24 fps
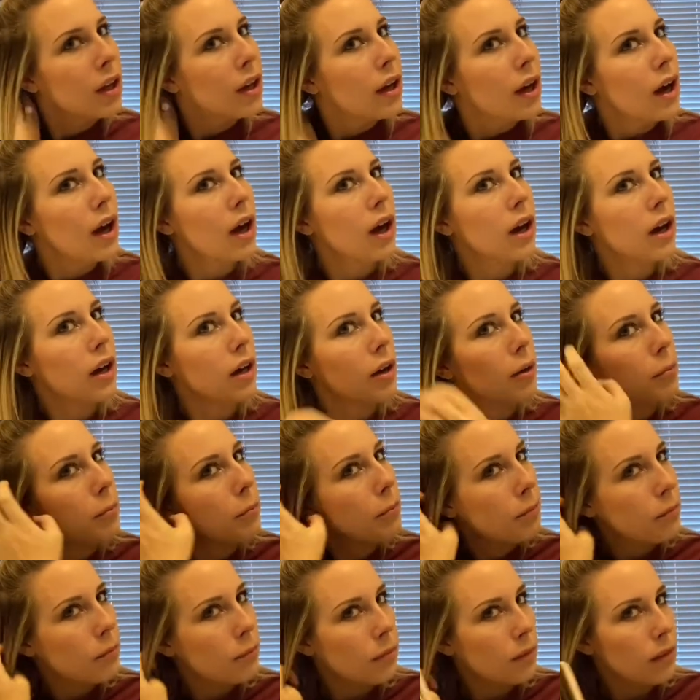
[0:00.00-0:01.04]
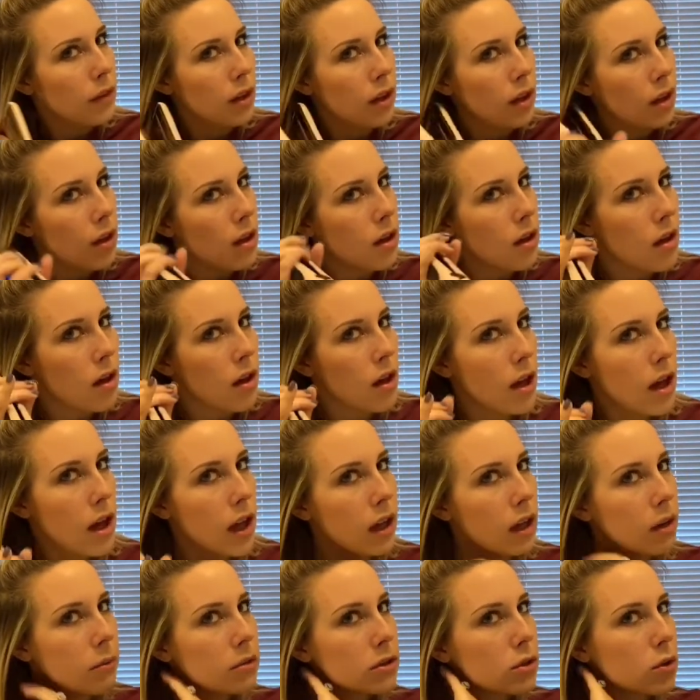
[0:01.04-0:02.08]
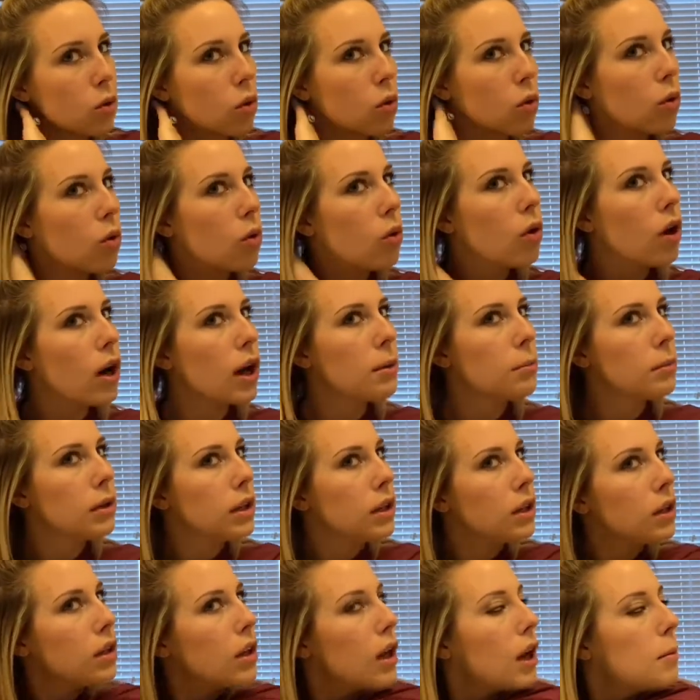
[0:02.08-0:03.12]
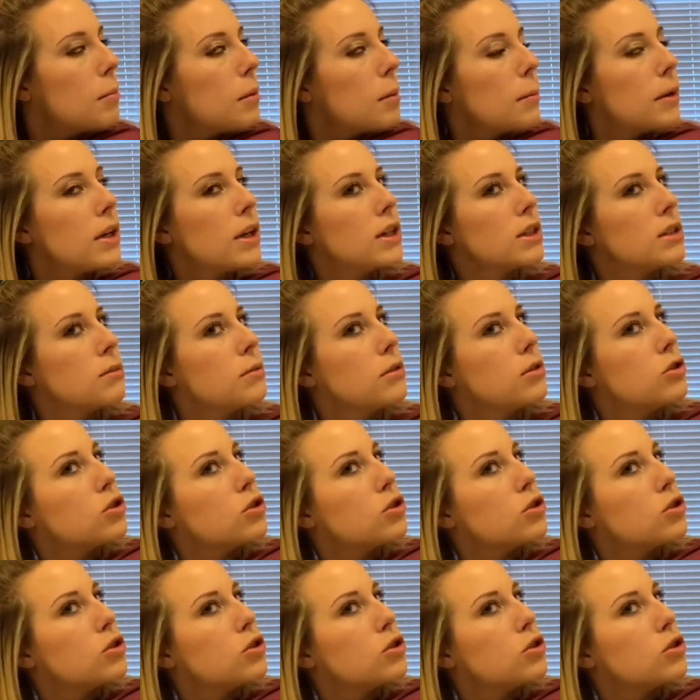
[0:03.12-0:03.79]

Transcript: And it was cool. I mean, I met my husband